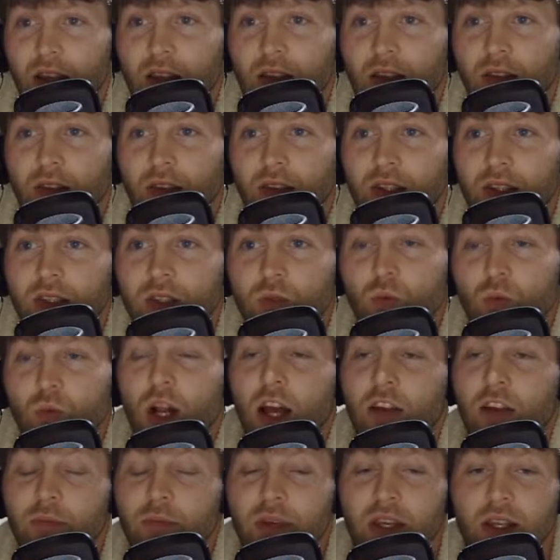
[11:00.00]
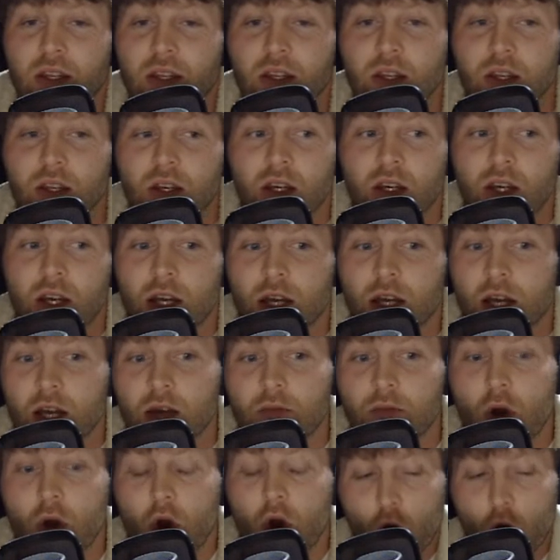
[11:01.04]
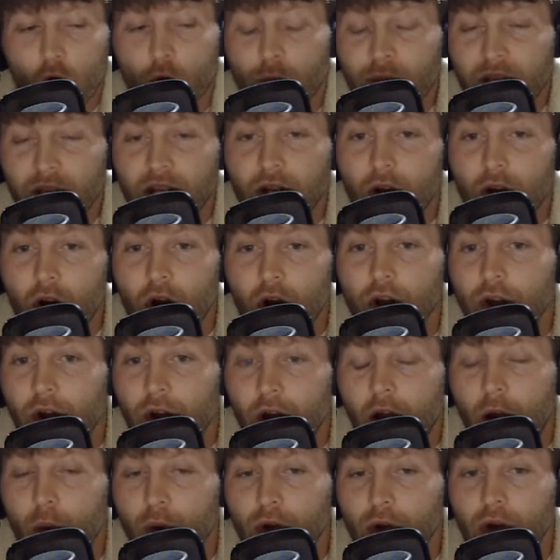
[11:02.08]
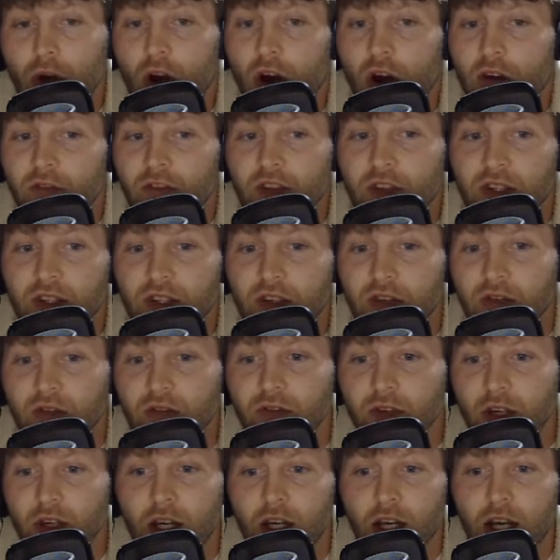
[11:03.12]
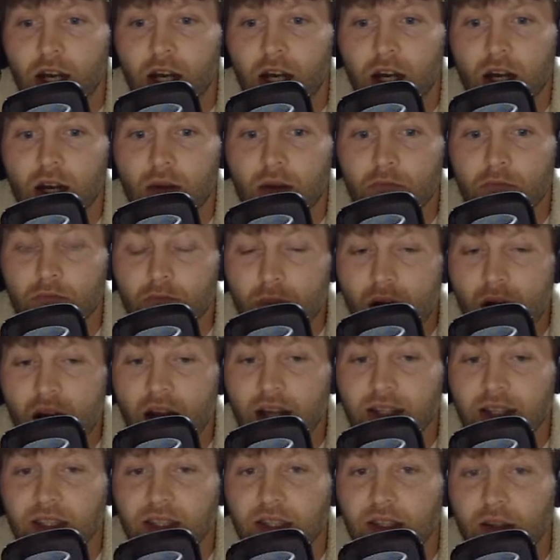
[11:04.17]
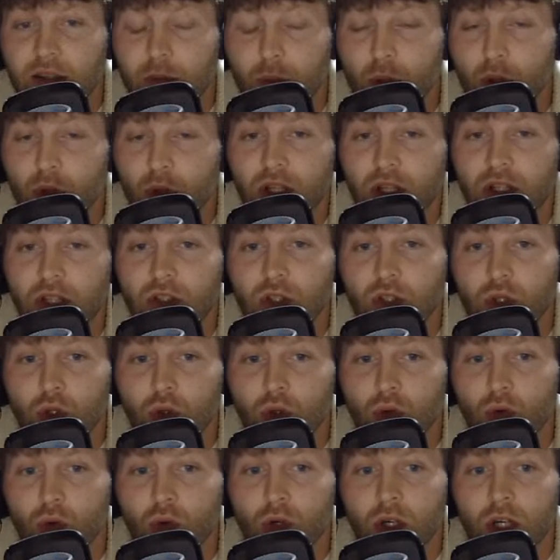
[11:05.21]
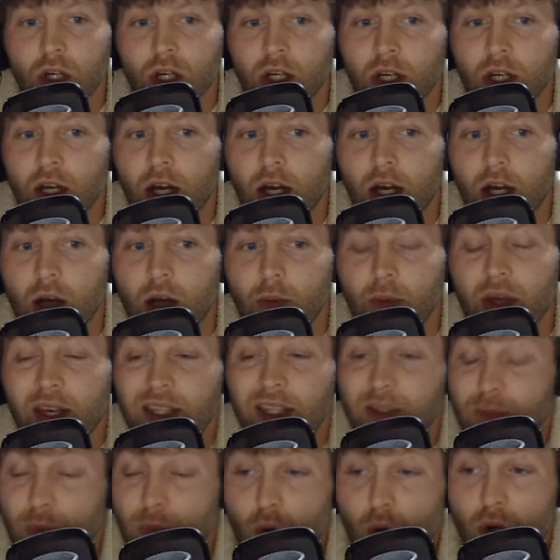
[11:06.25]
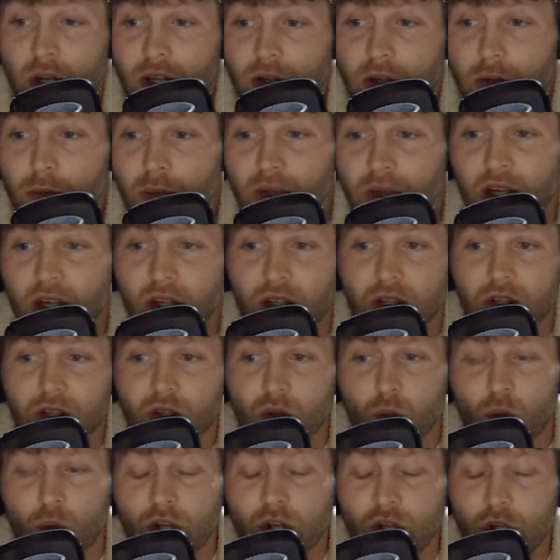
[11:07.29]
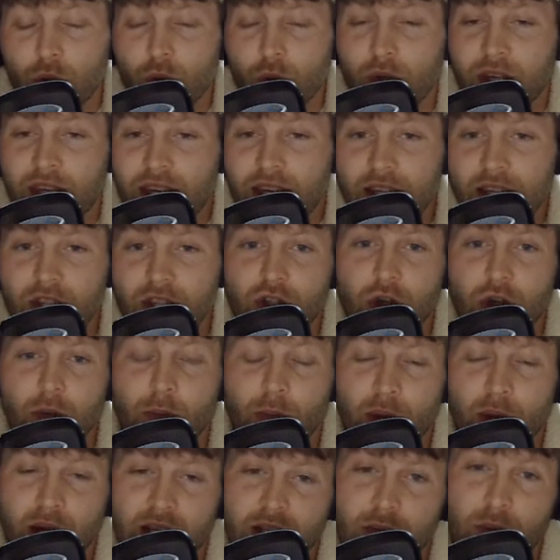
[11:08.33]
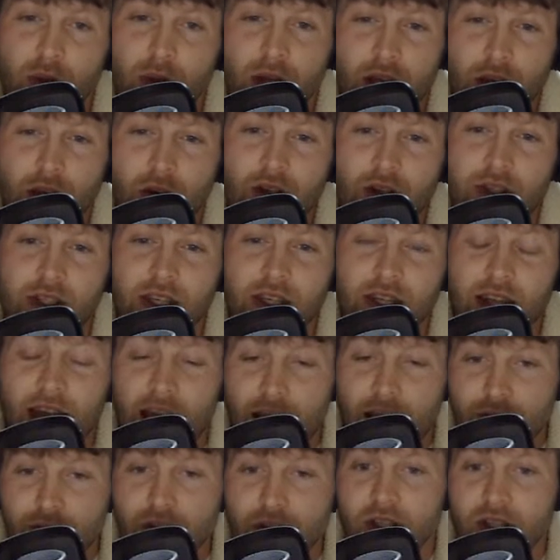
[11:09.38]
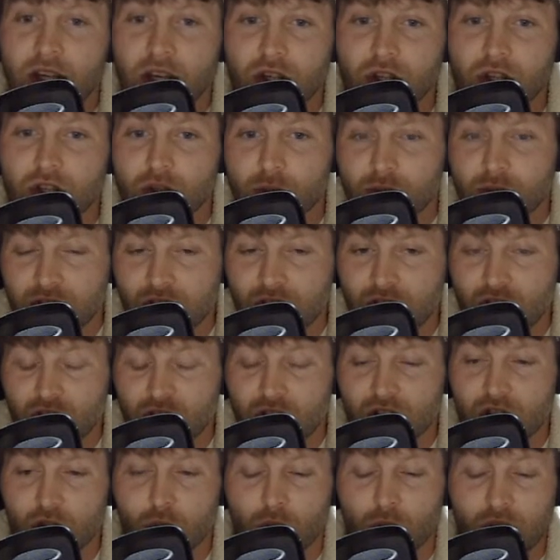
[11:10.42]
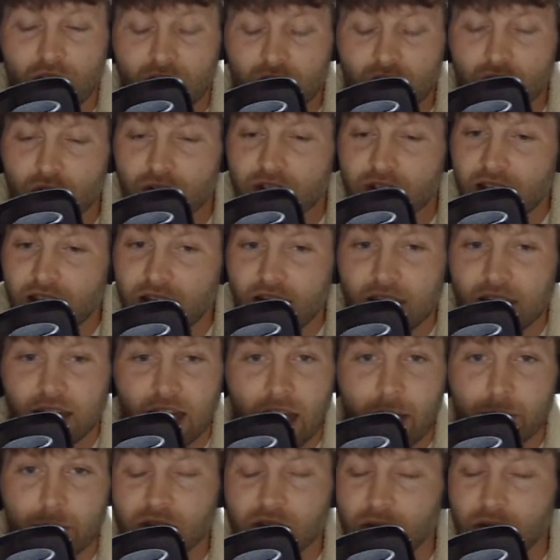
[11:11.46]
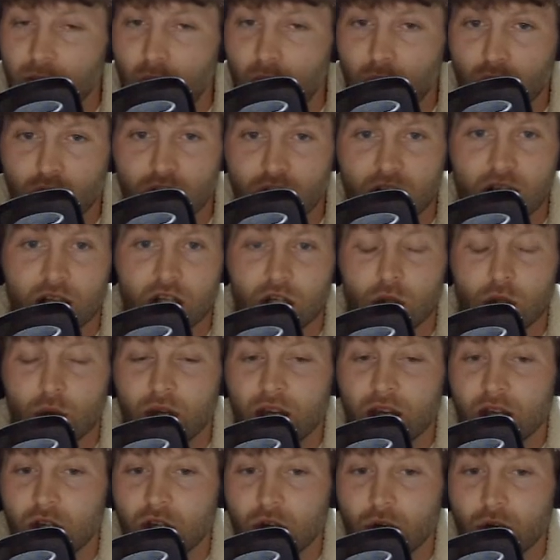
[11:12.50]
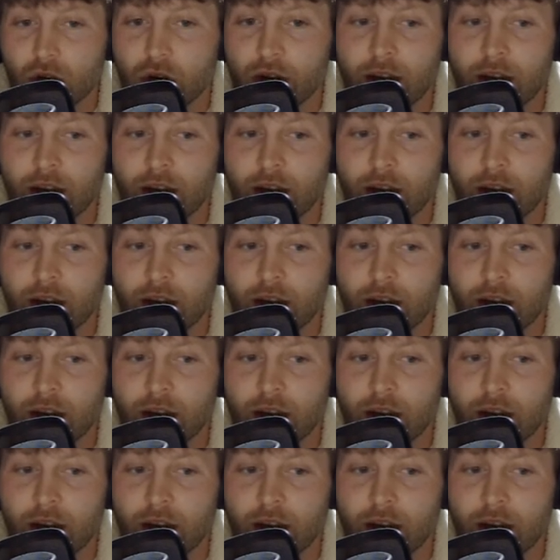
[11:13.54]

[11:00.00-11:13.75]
this is what I've been harping on our offensive minds in the building to exploit, because when you get your best players in advantageous positions, you get your CD Lambs in motion, and you get your